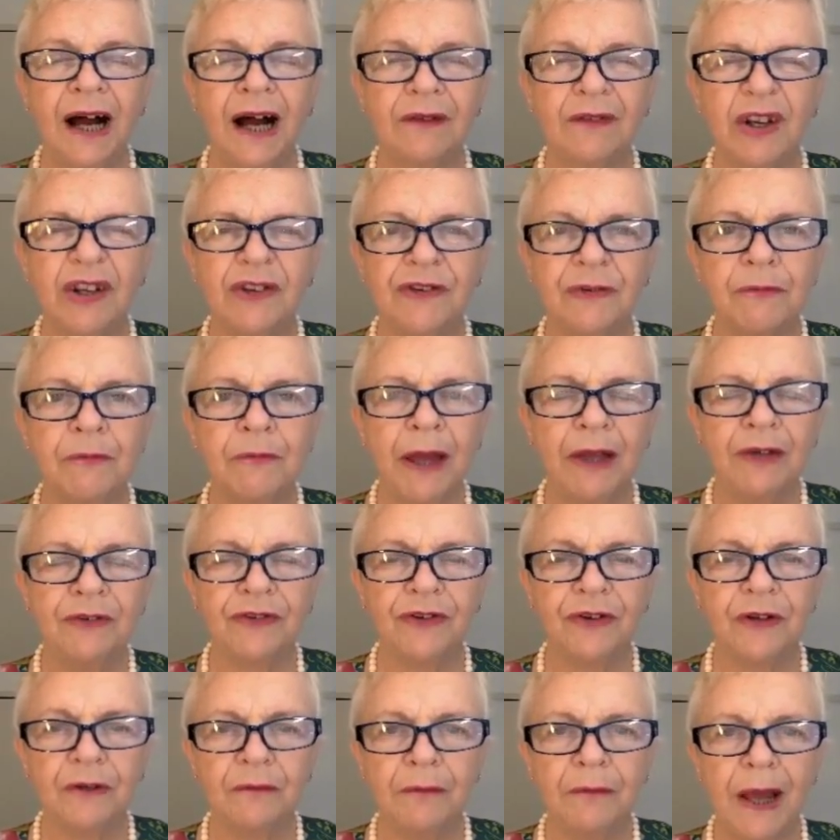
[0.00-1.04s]
I'm going to
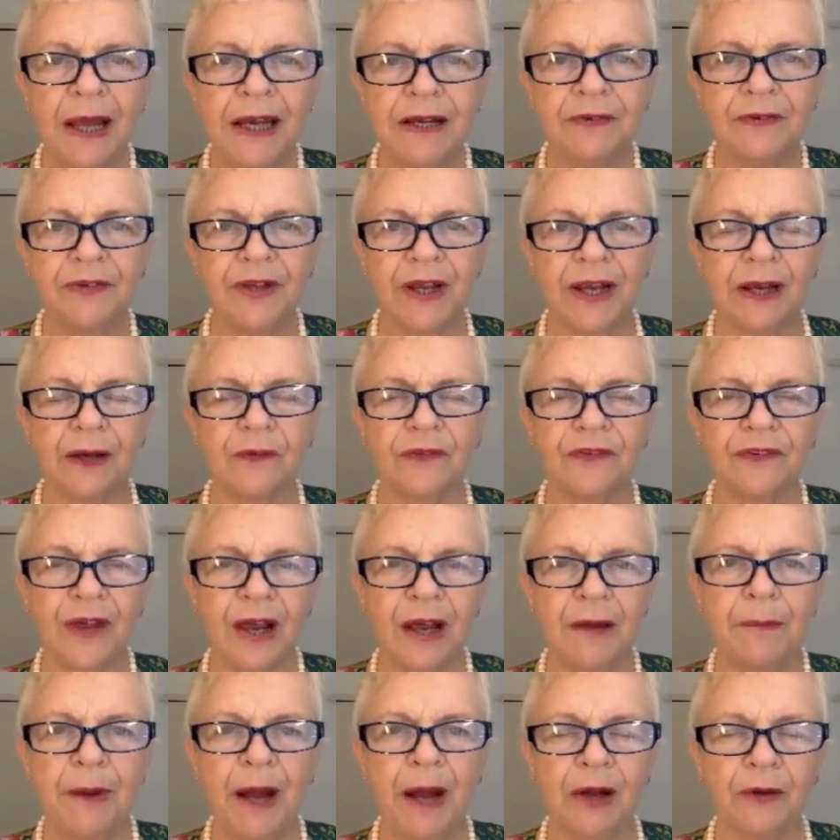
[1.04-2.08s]
mention many things
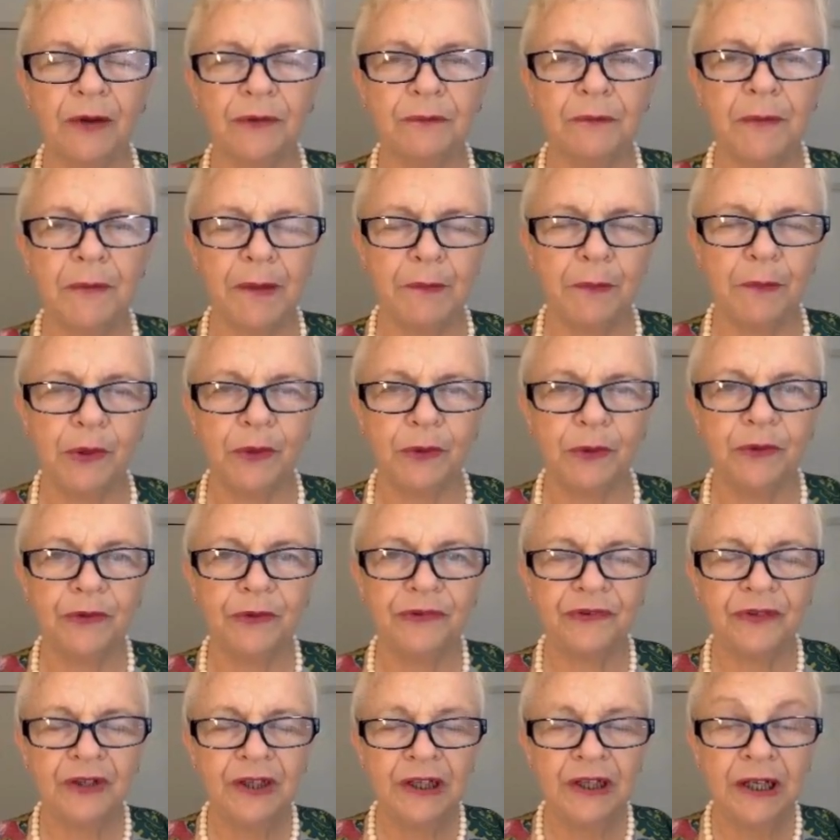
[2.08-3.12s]
about
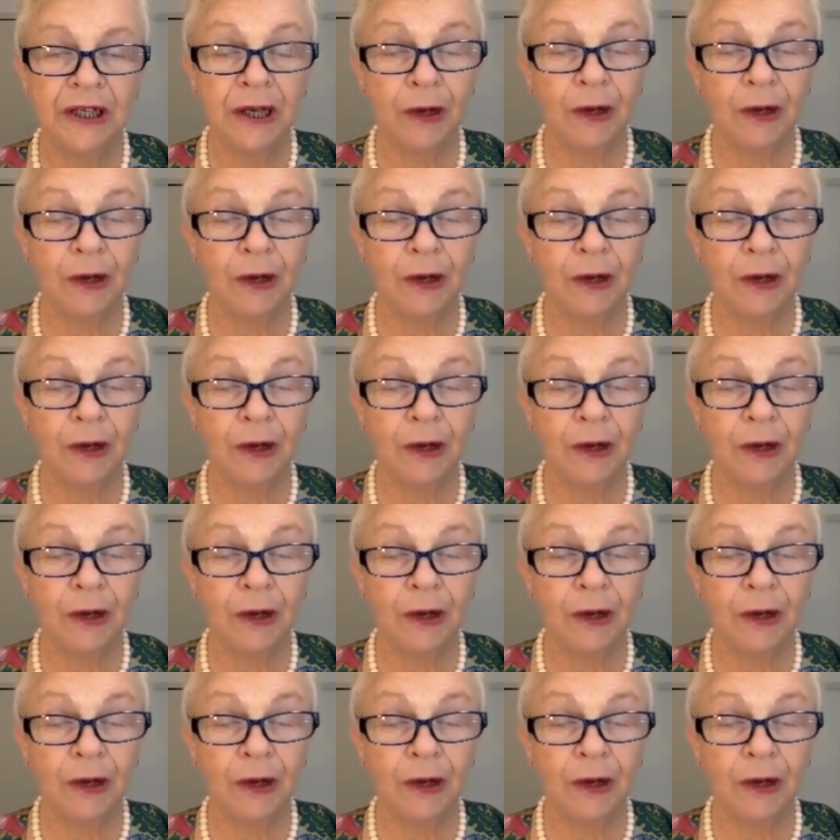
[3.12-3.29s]
memos.